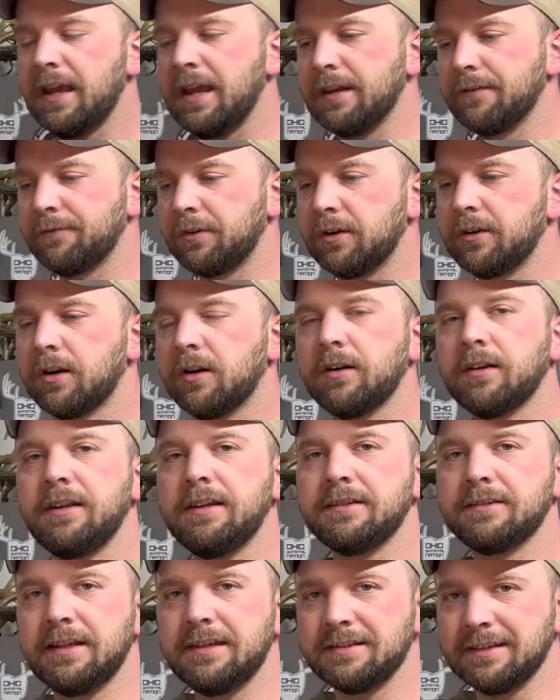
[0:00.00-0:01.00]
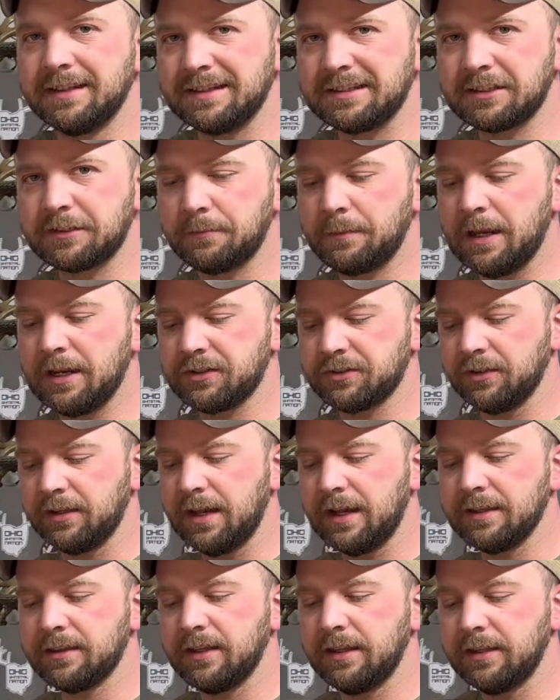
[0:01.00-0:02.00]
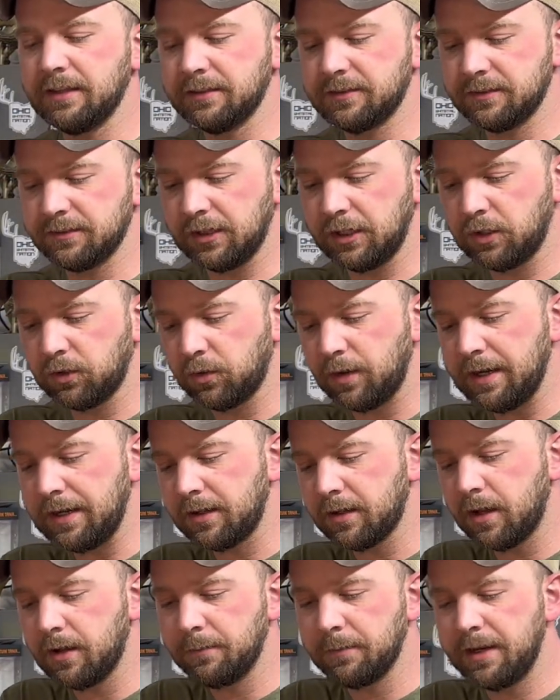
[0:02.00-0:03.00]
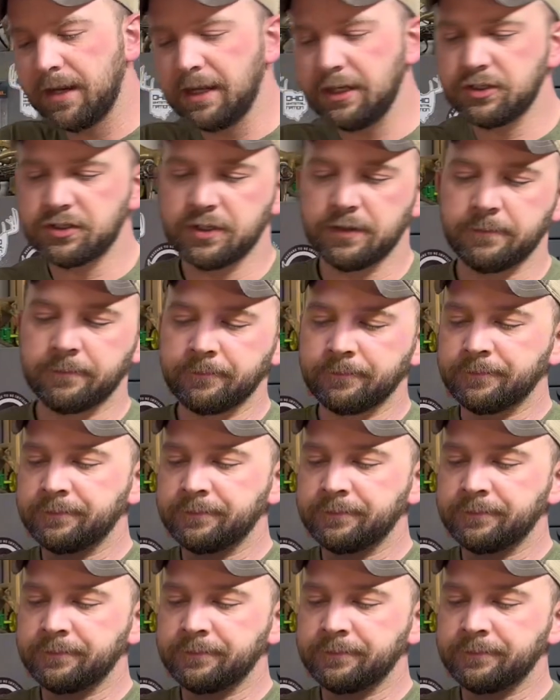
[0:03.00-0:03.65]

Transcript: and for turkey season especially, I think this is a great combination,